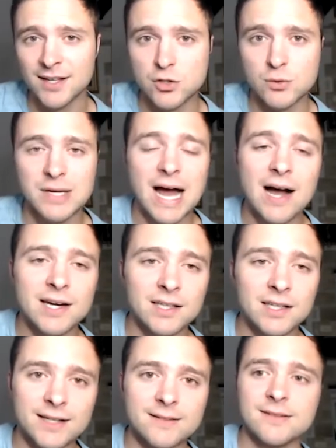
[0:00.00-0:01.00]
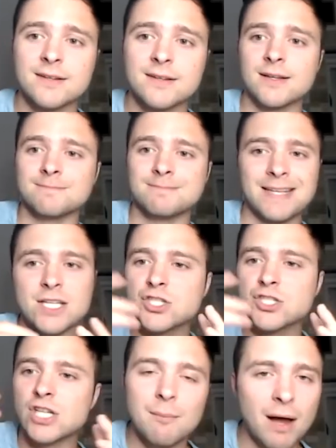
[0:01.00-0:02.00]
to calculate
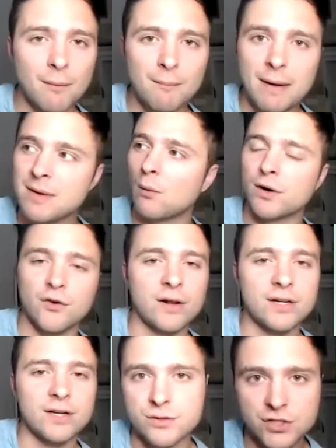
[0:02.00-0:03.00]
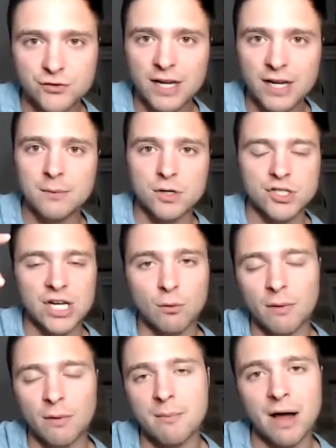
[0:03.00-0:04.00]
each time maybe I want to create a new stream or check
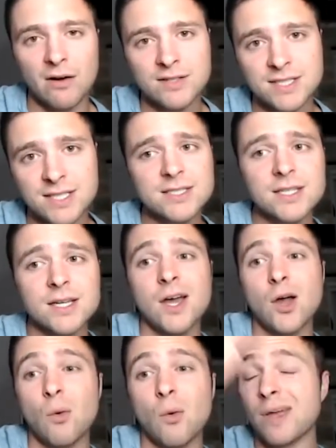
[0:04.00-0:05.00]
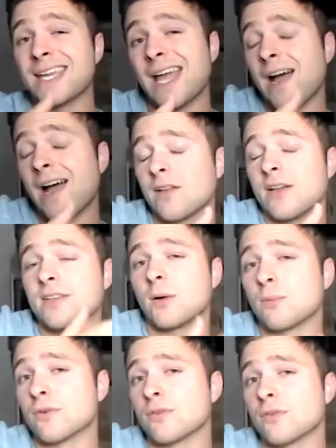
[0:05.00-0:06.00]
what my balance is. We can calculate the
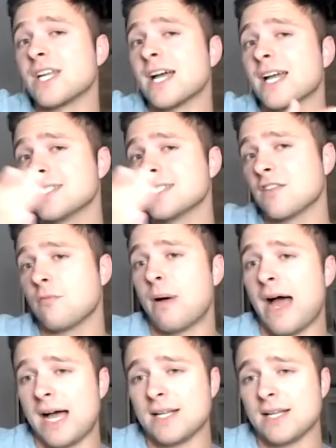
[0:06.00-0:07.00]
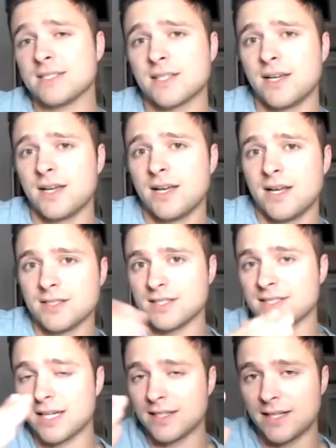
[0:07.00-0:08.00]
number of seconds that have passed since
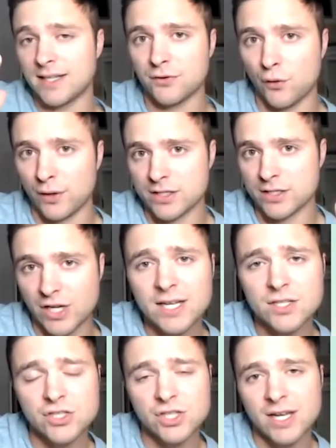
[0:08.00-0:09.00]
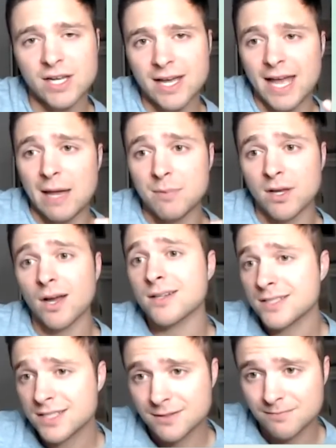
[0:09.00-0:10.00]
that net flow rate has changed. And
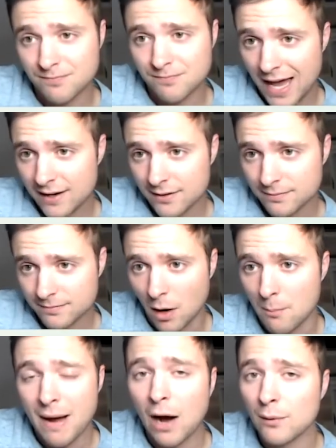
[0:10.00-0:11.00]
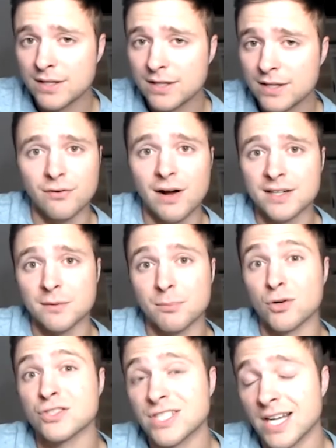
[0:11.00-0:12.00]
because that amount is defined at a
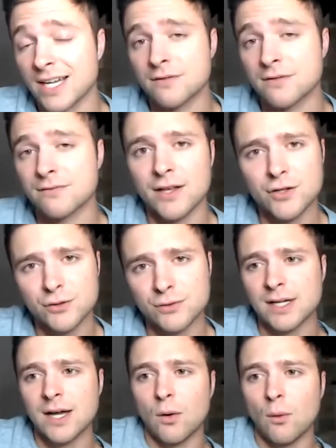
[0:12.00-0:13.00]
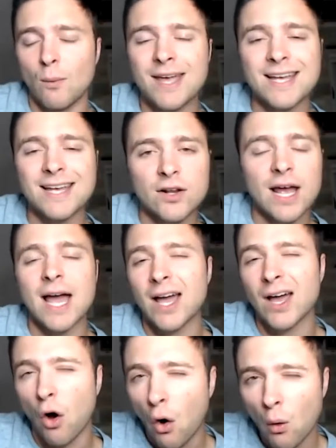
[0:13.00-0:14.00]
per second value, we can
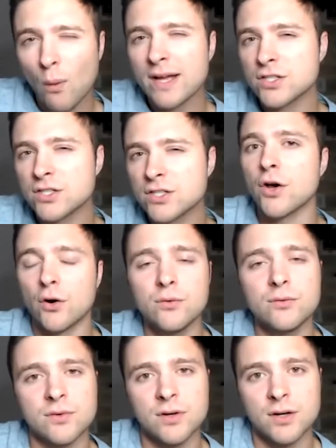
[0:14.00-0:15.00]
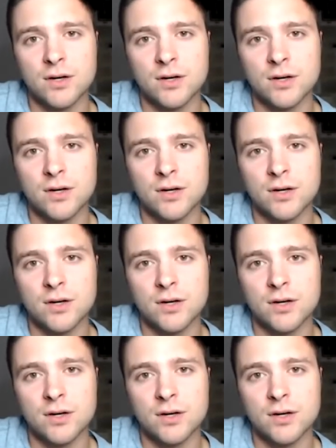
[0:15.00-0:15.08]
always know